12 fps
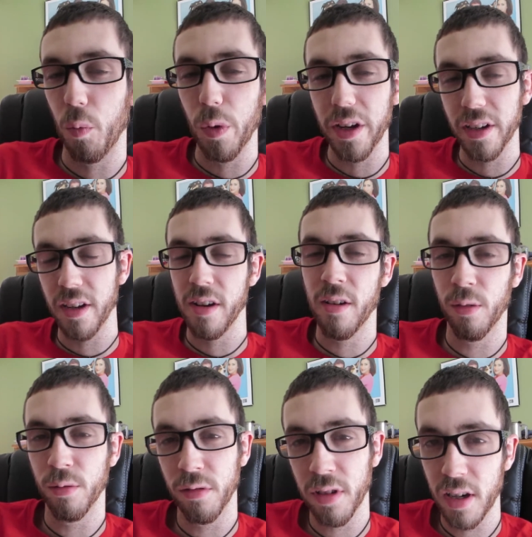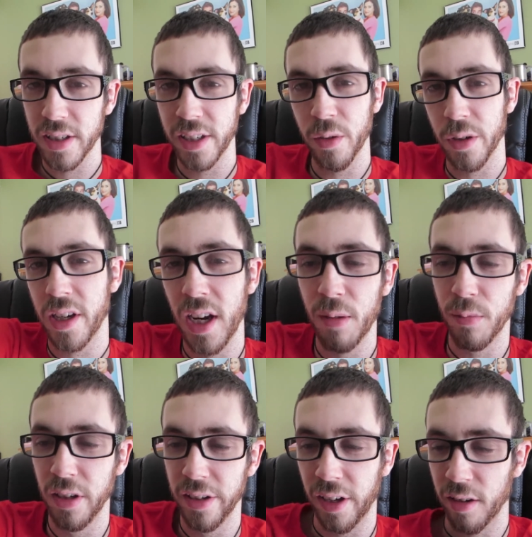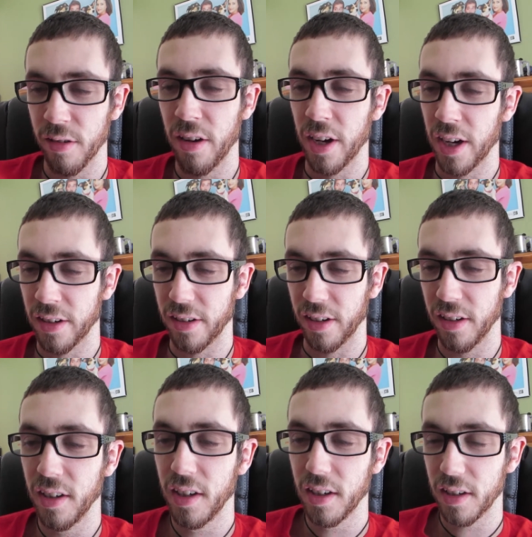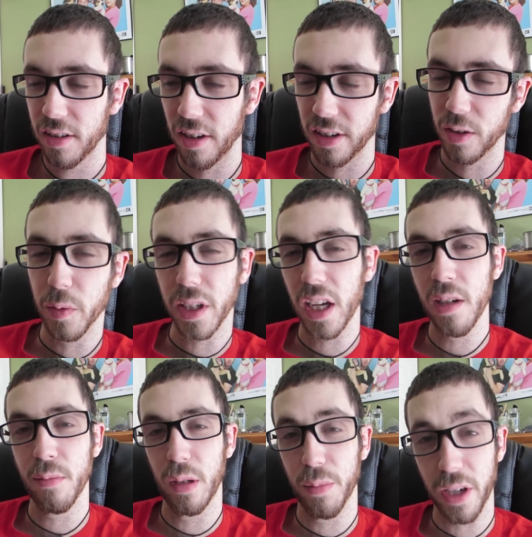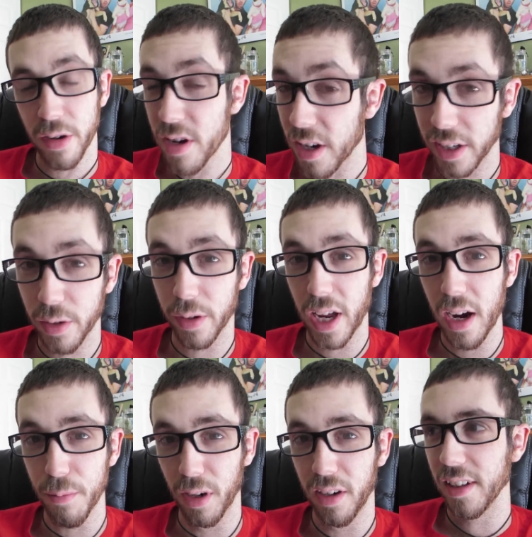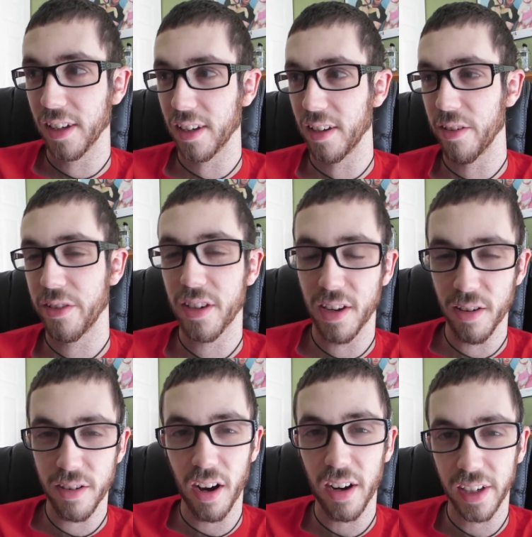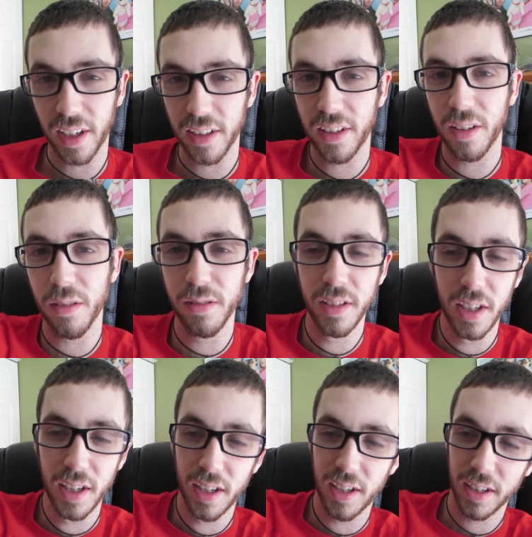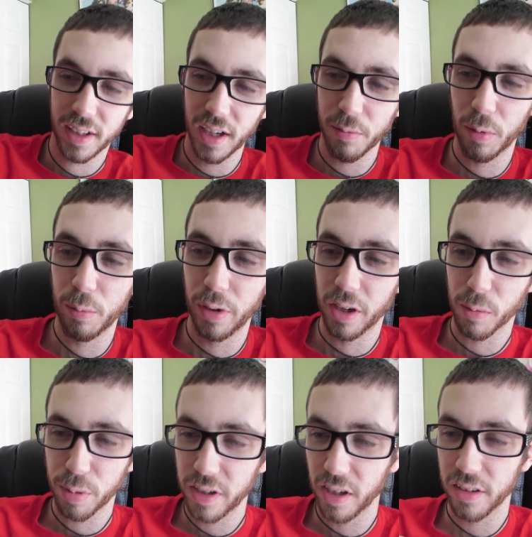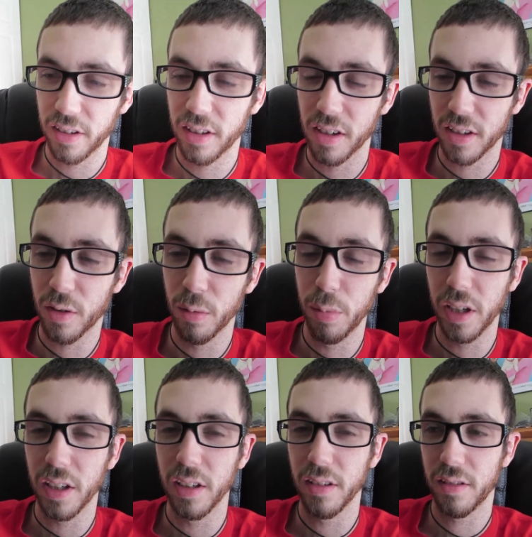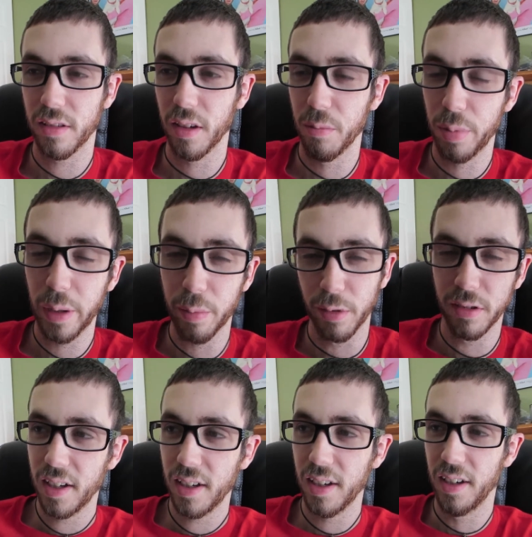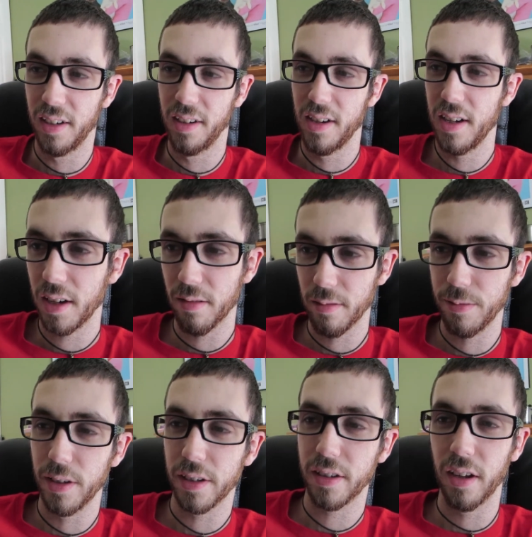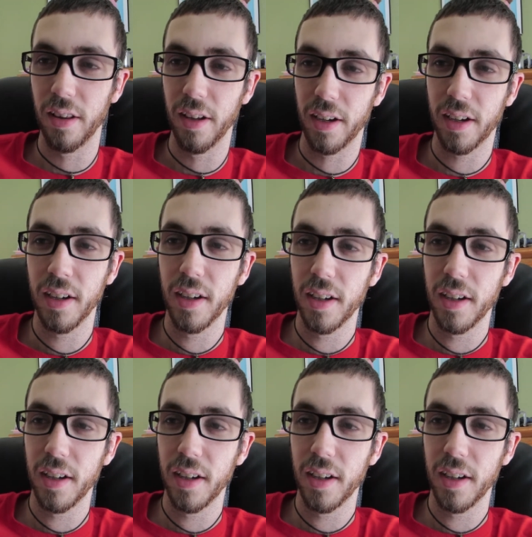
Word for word: when you're talking to a camera that you're not actually talking to a camera, but you're talking to a camera. Like you're you're talking to a camera, but you're potentially talking to a billions of people, and it reflects on like